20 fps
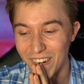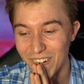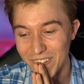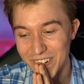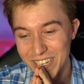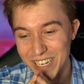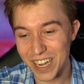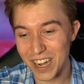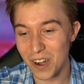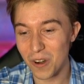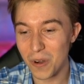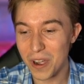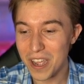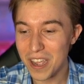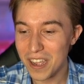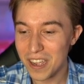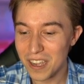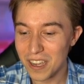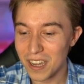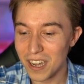Oh, no.
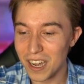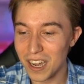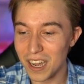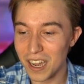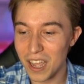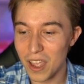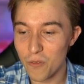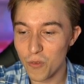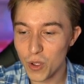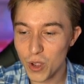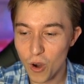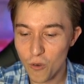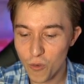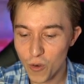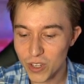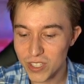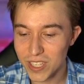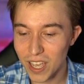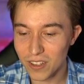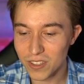Uh, if we go
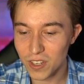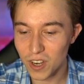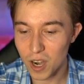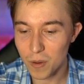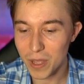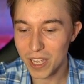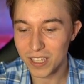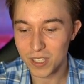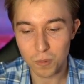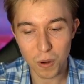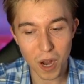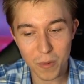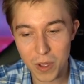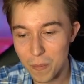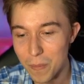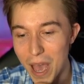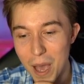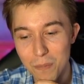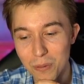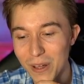for a skeleton army, it's probably
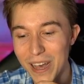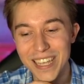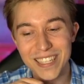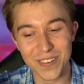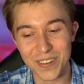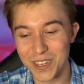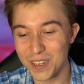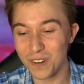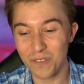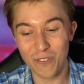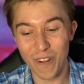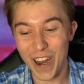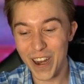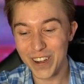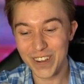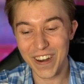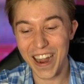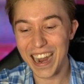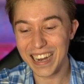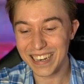a bad play, so I need a
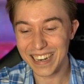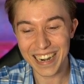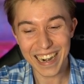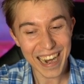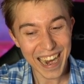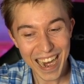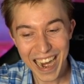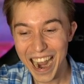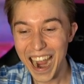firecracker.